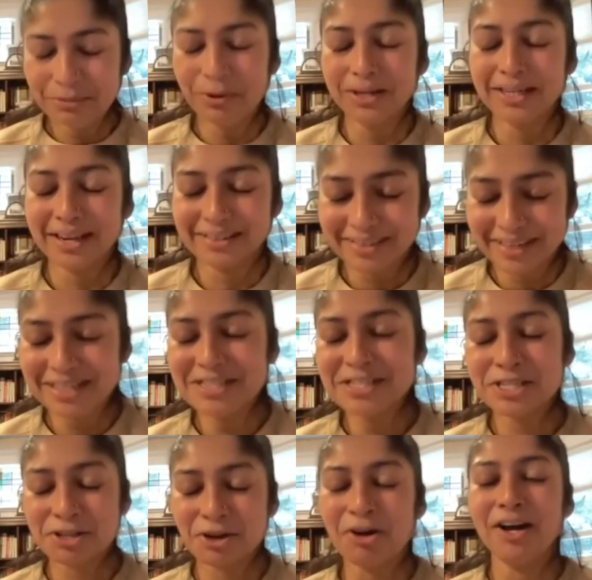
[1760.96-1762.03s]
what I really
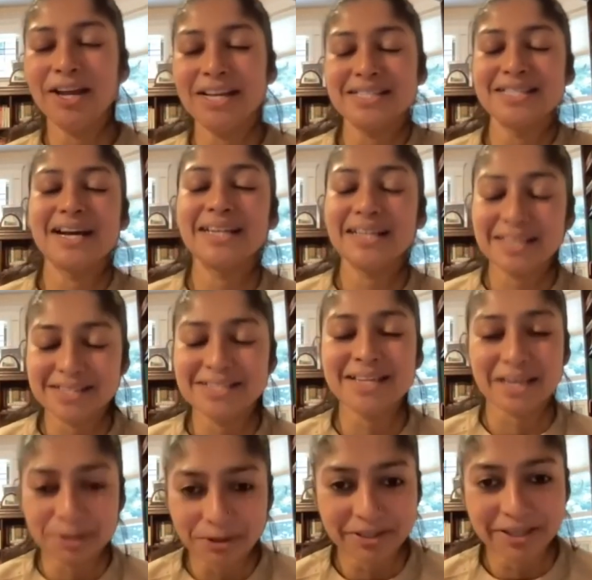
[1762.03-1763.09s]
saw is that it is
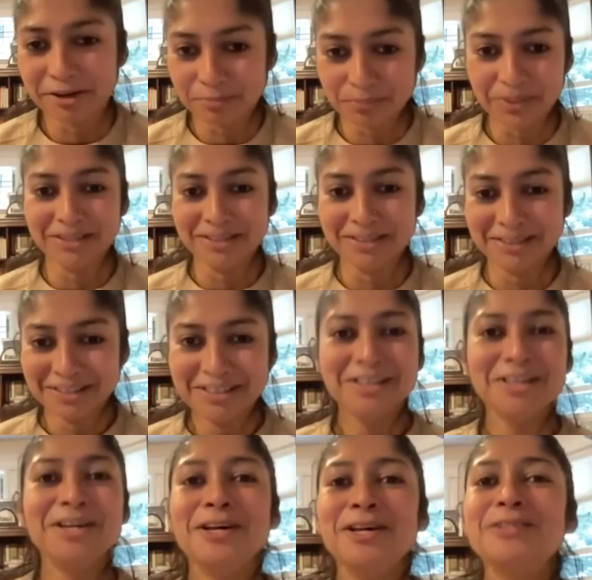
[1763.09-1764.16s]
psychotherapy.
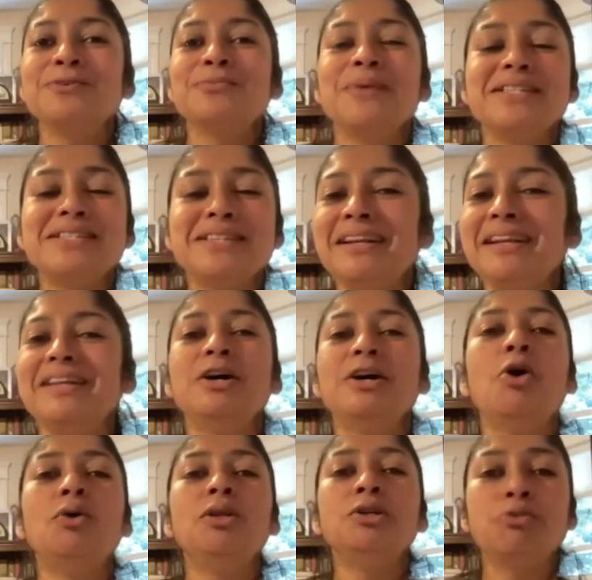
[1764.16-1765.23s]
So basically, the
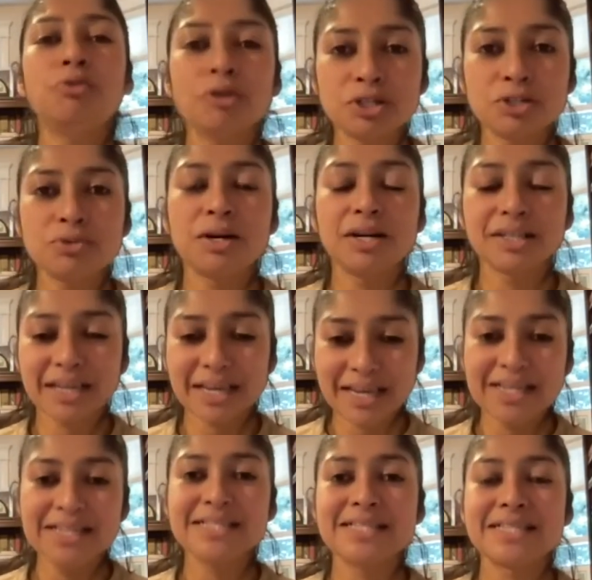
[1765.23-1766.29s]
whole coursework
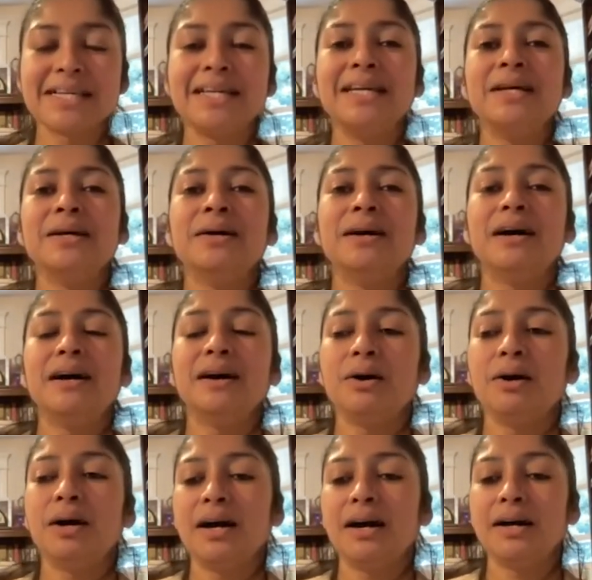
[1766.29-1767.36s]
is
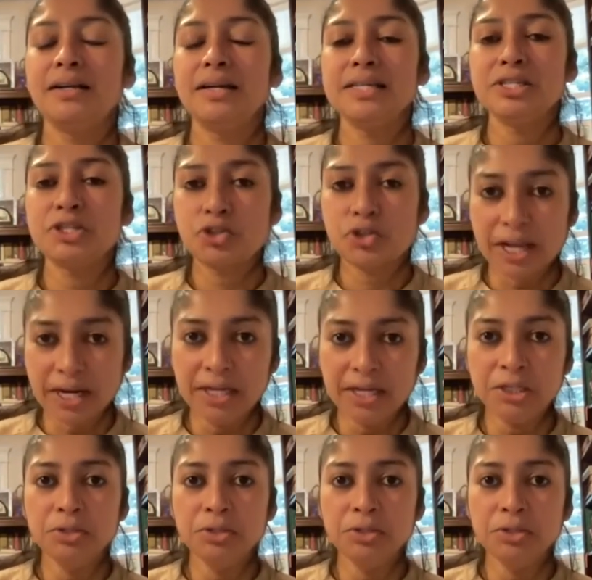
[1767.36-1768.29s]
training